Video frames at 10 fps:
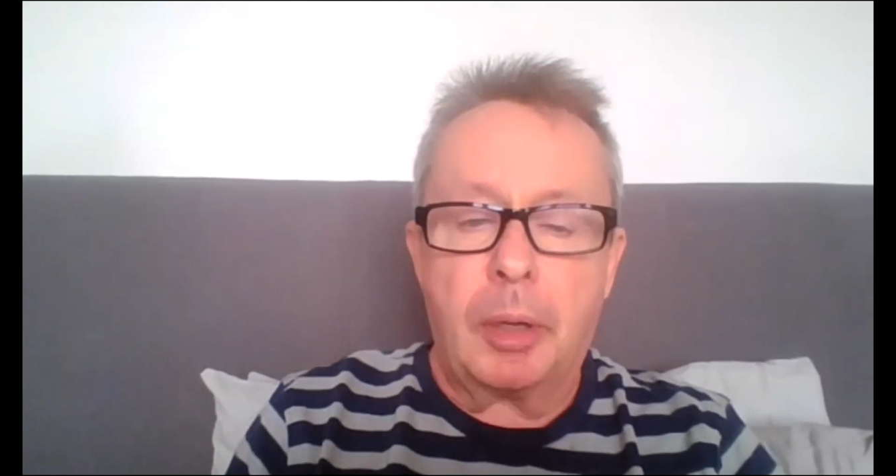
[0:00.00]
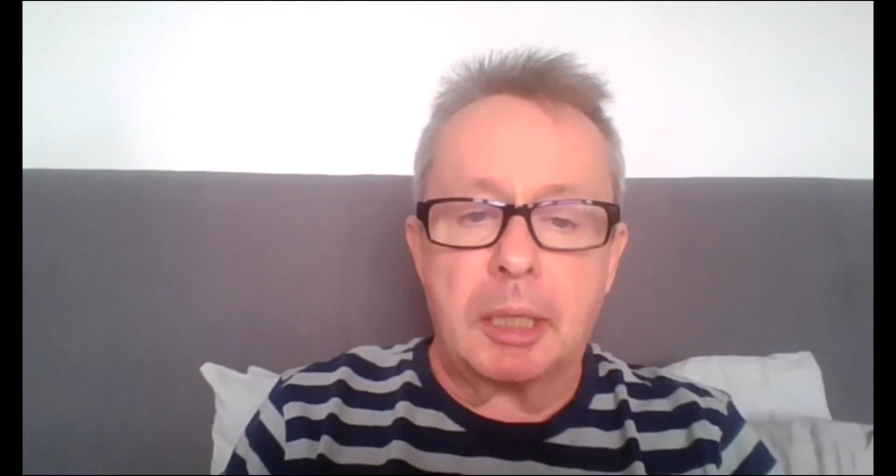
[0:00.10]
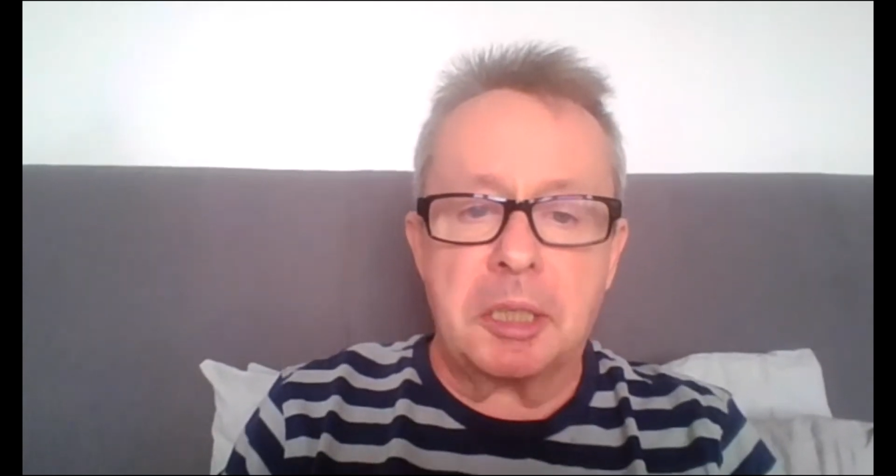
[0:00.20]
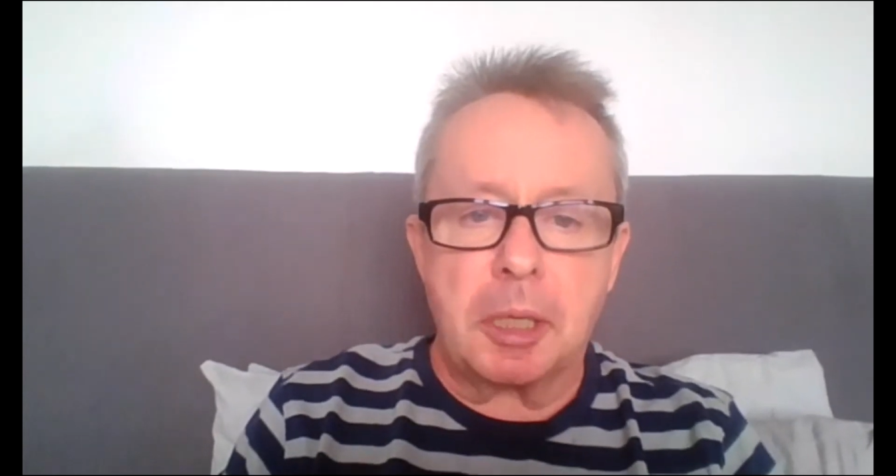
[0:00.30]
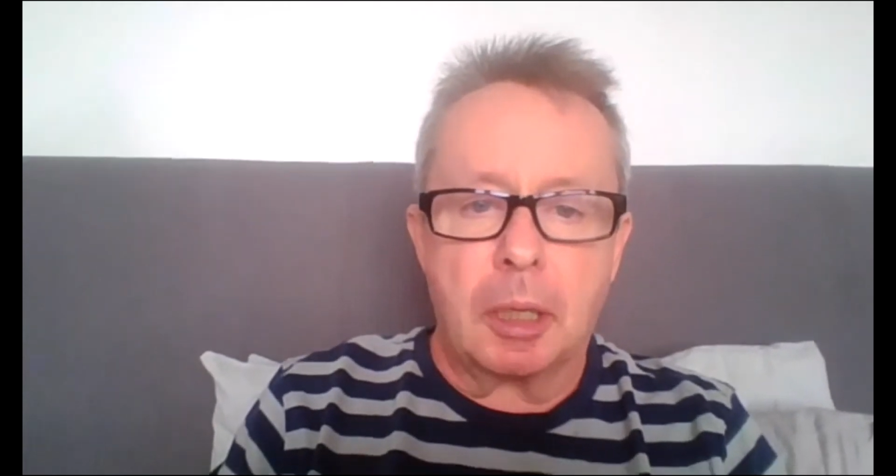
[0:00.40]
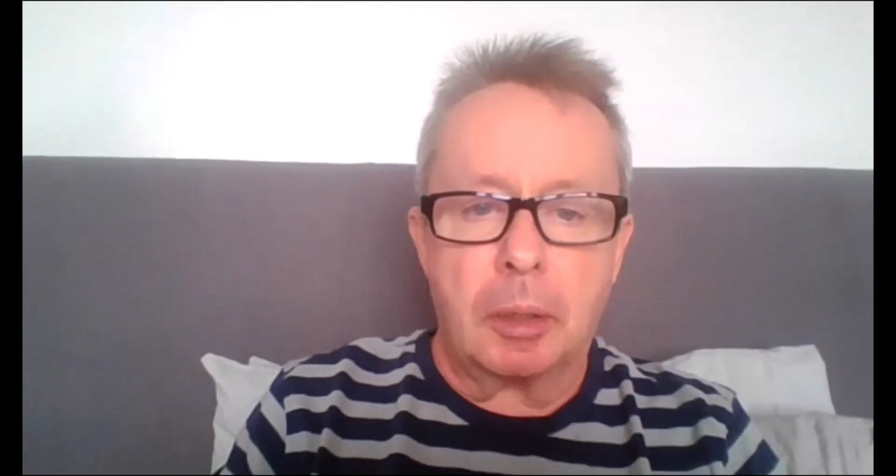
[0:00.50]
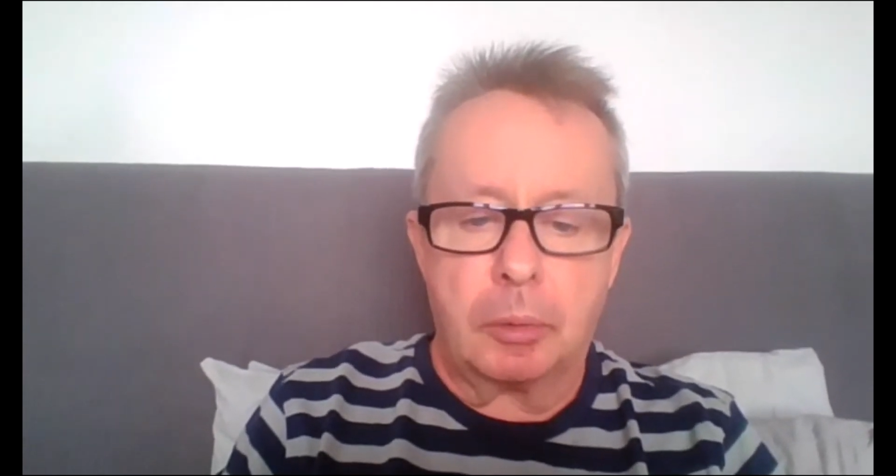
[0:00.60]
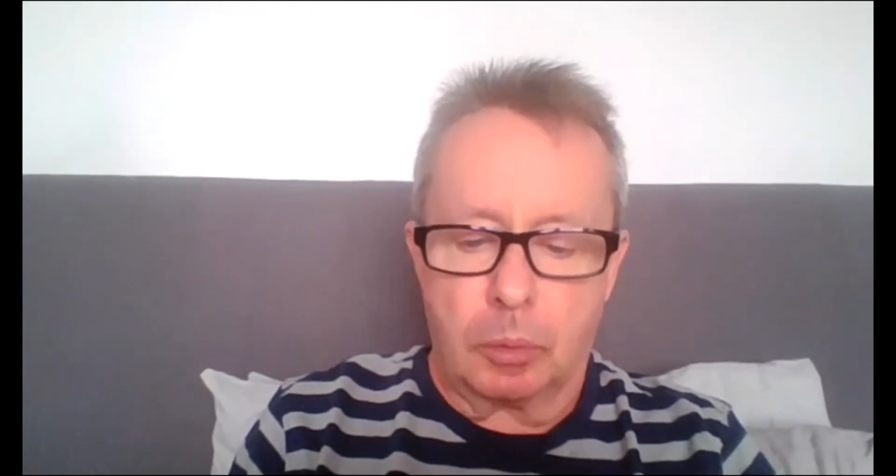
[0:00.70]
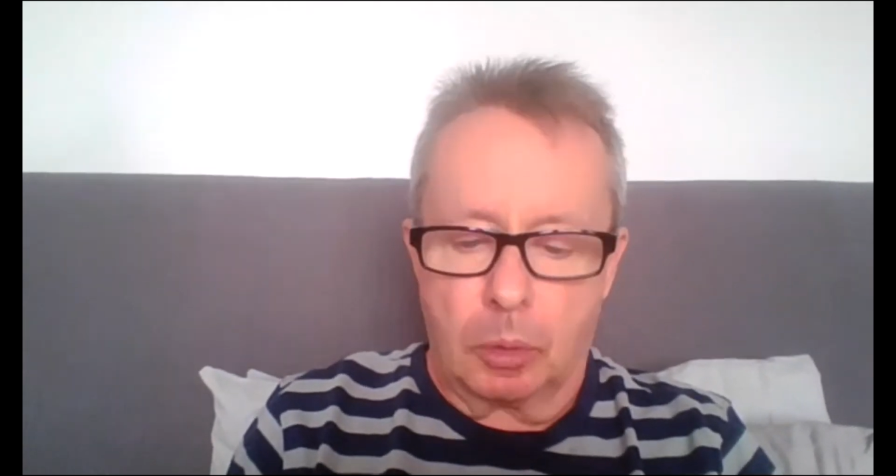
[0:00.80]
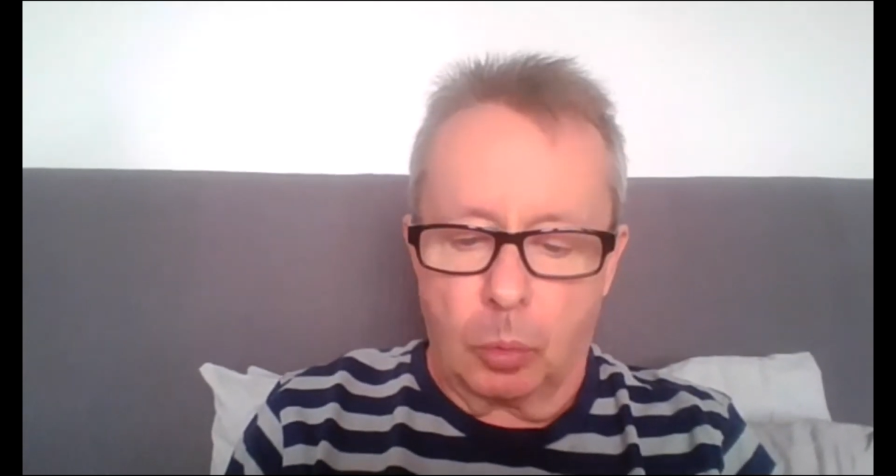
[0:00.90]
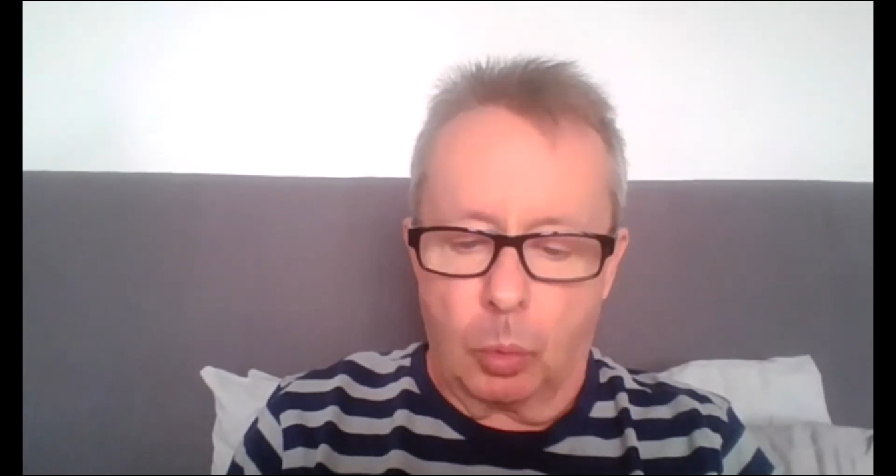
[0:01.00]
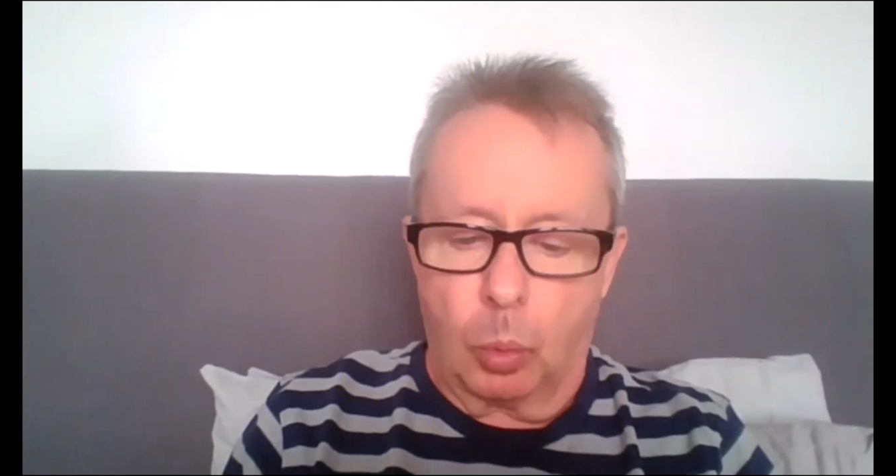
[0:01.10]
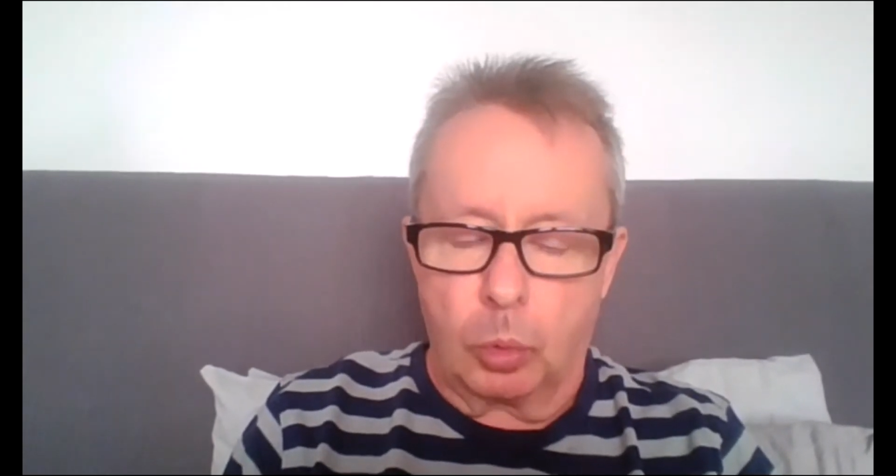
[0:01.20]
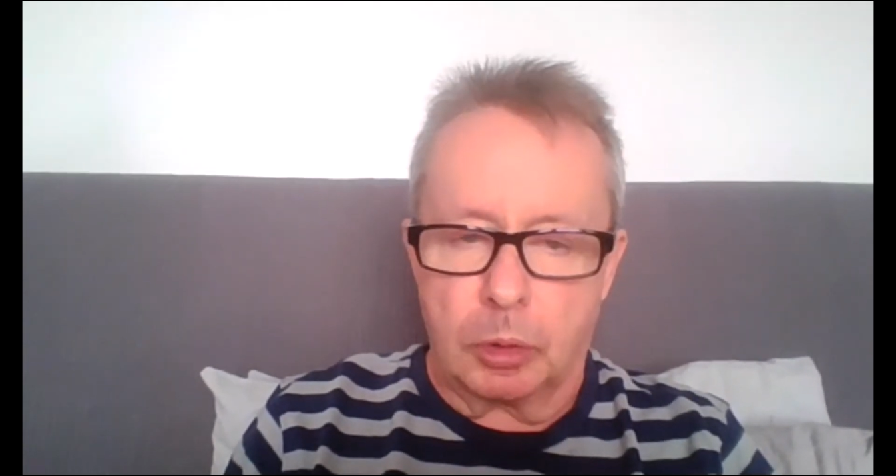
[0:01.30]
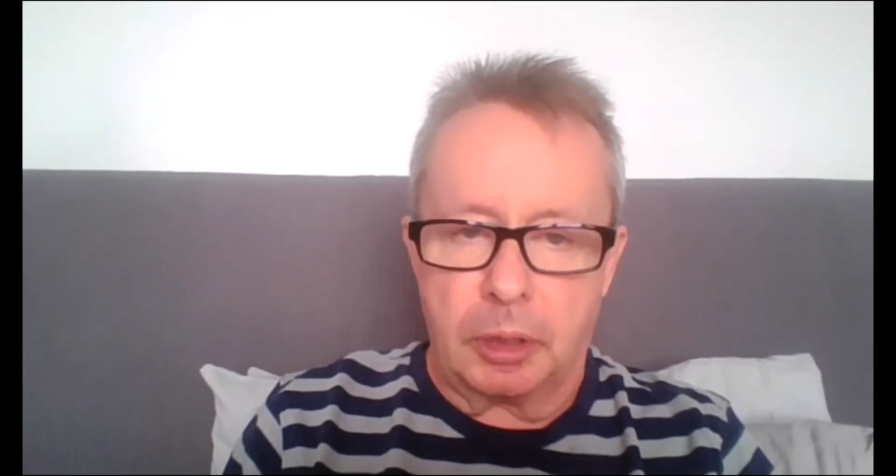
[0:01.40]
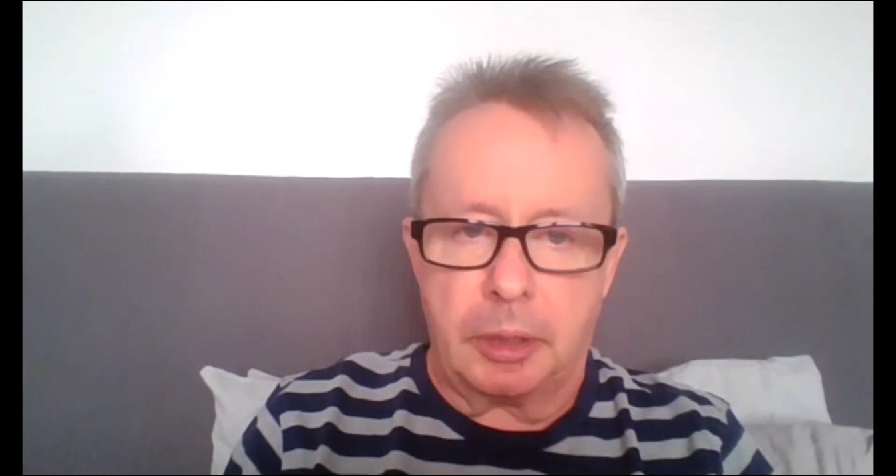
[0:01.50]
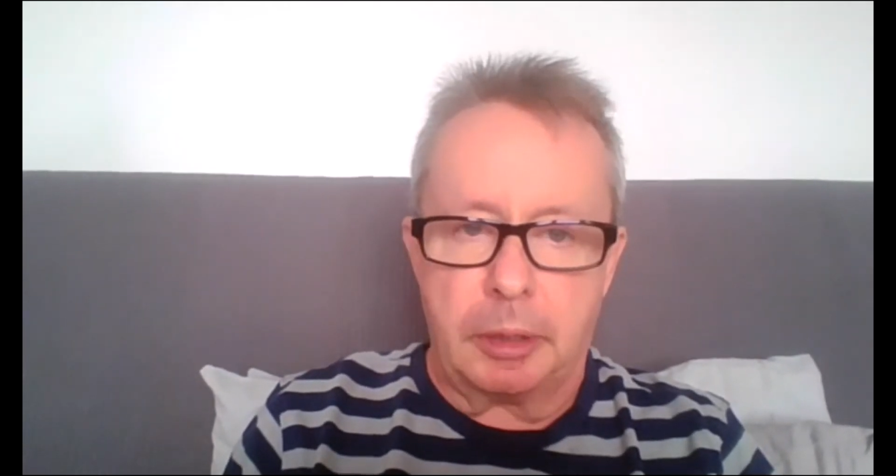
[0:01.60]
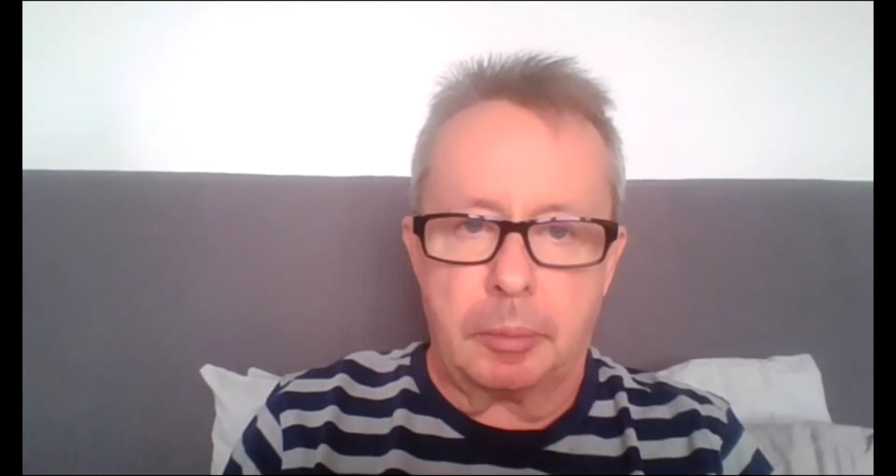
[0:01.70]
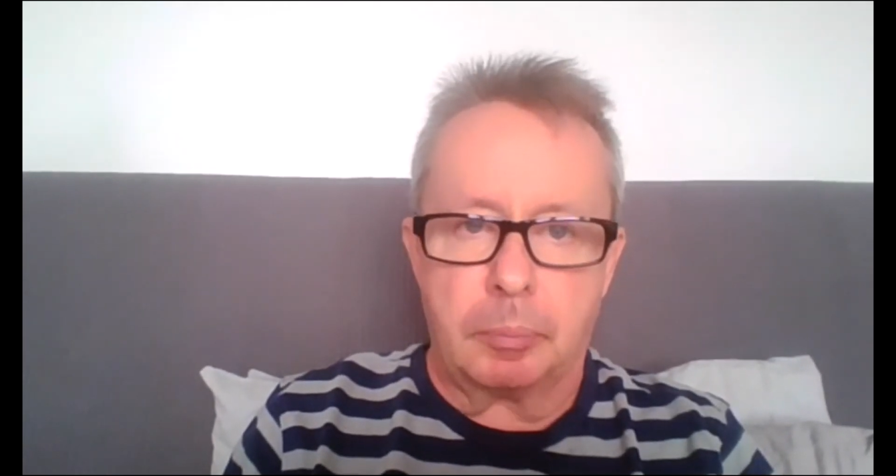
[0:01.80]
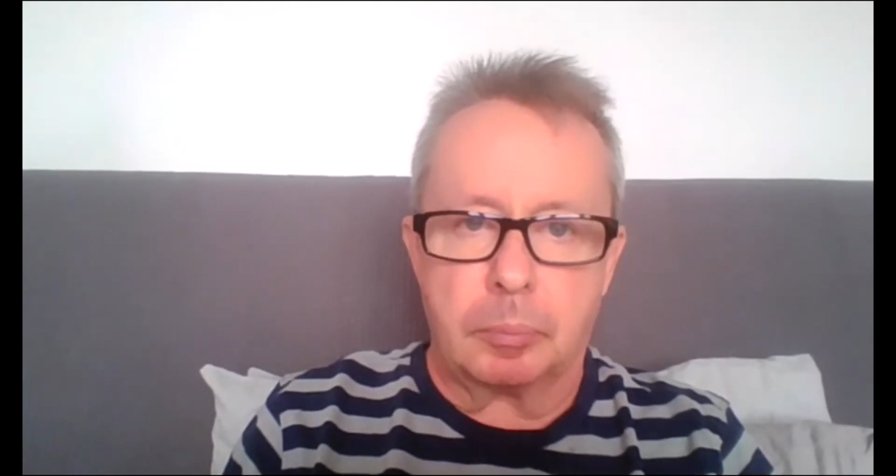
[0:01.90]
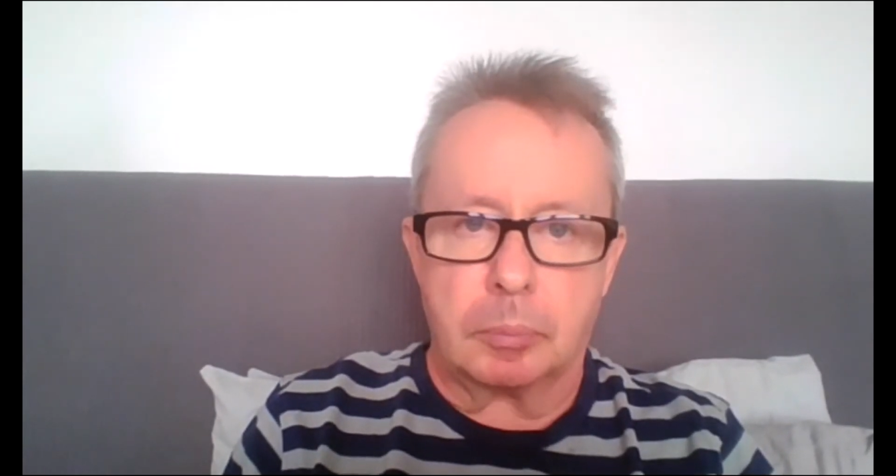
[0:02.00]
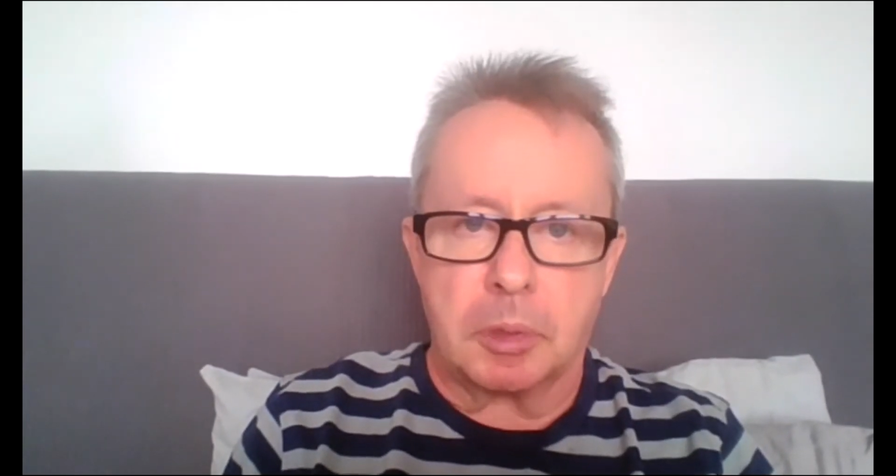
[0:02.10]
Okay, so all the